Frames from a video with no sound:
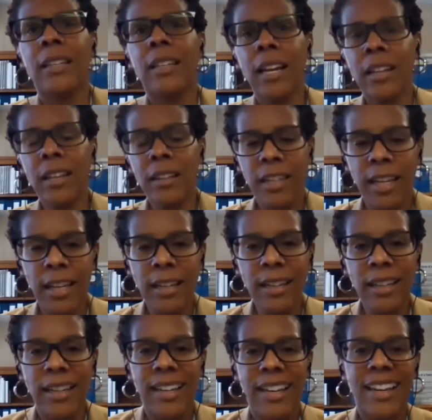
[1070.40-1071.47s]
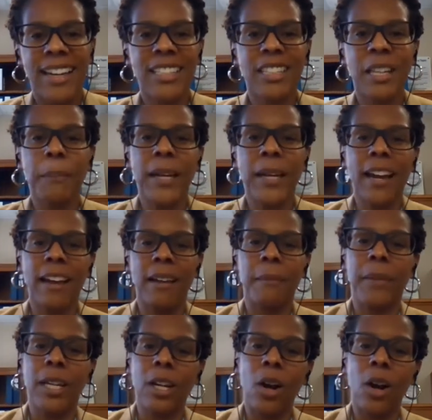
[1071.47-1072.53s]
The other thing is that
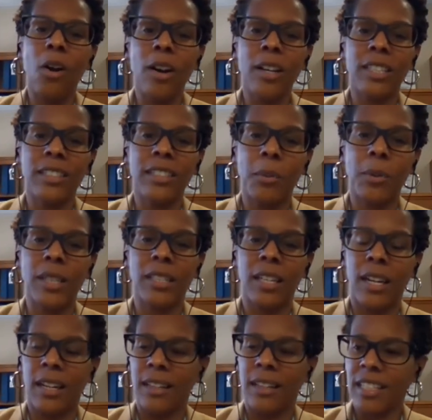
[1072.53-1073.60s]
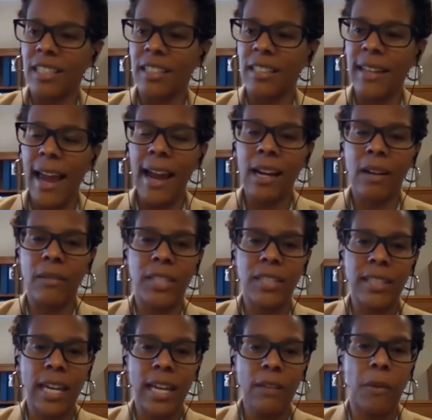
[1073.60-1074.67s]
because there was this lack of
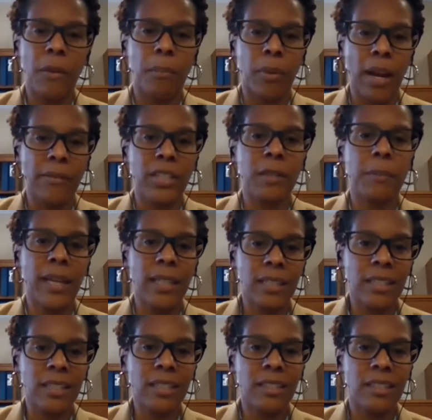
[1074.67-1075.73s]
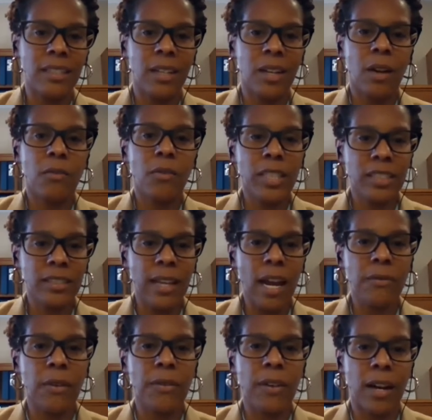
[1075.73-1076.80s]
safe and brave spaces for
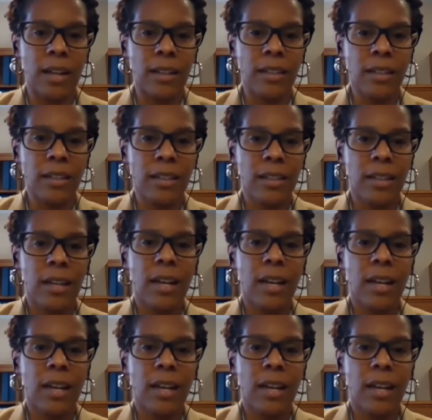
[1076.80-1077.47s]
staff of color,